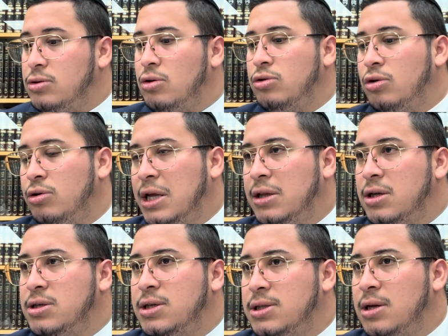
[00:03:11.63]
Oh, don't eat
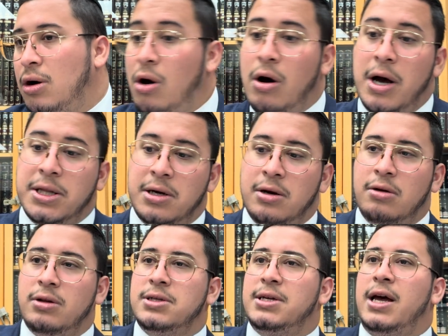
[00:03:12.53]
this. Oh, I didn't
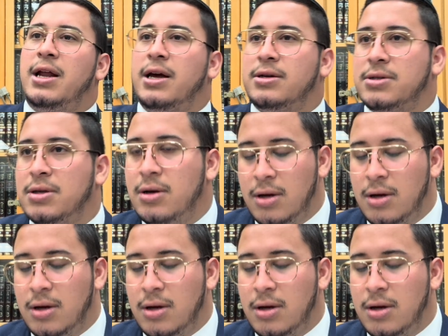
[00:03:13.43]
know this had eggs.